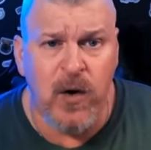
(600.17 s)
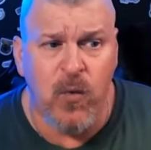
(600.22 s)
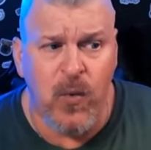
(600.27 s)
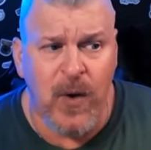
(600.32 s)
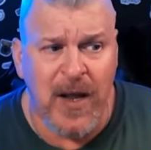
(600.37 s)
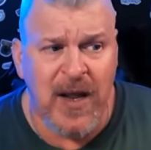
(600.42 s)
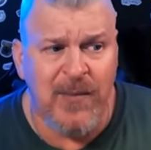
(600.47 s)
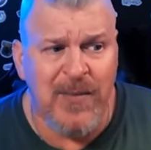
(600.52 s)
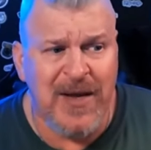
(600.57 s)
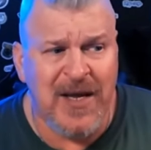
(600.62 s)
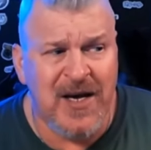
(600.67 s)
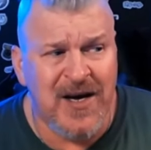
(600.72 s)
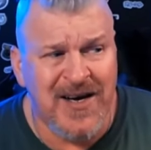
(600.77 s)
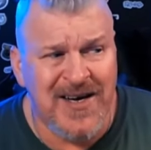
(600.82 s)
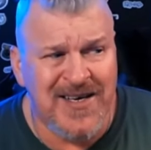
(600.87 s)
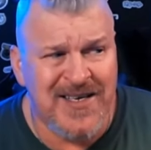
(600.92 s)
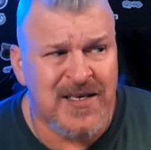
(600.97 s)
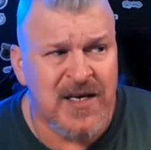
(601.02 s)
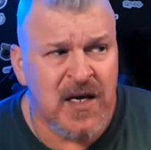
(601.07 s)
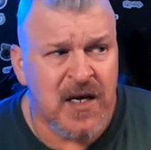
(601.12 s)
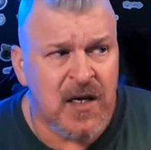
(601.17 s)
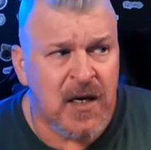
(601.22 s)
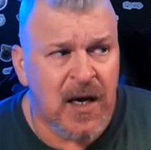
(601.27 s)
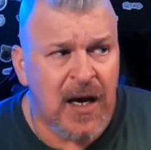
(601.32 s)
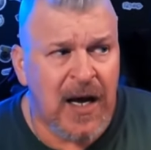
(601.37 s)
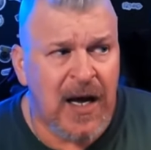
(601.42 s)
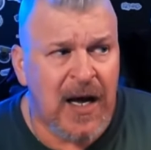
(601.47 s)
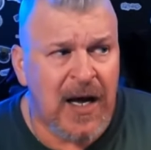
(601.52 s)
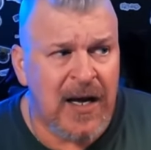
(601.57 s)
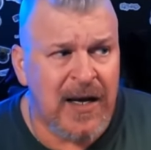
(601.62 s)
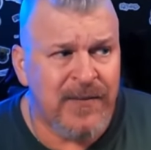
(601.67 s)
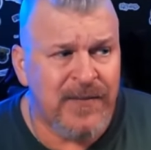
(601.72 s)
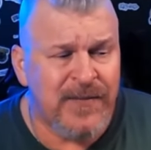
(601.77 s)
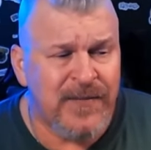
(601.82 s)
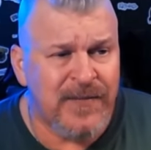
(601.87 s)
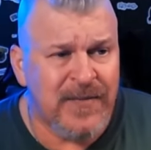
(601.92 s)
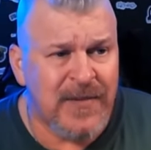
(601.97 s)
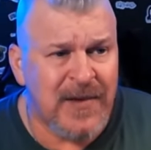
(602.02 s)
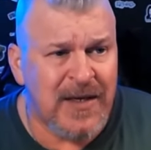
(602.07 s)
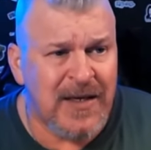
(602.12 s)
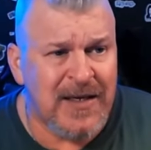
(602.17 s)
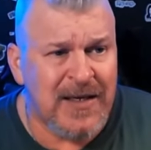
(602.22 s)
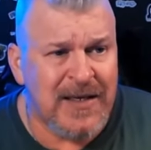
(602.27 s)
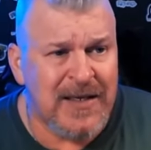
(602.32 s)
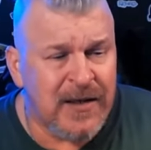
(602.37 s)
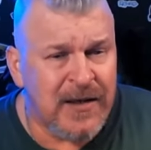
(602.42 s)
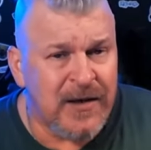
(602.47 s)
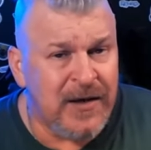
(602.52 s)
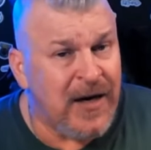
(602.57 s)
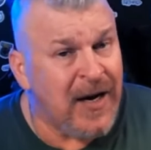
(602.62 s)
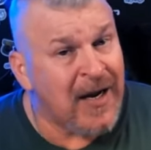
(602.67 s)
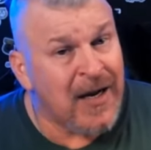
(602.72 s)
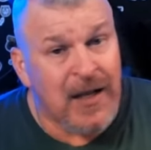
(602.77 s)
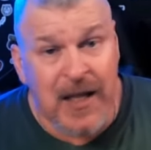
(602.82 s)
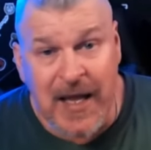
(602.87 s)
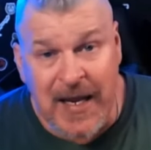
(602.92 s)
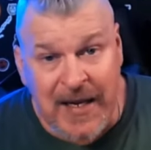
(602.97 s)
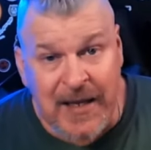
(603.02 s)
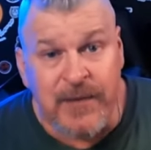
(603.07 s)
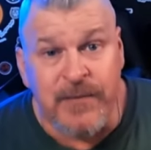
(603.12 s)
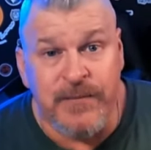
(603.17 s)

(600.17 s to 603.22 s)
away because uh, you're not going to like it.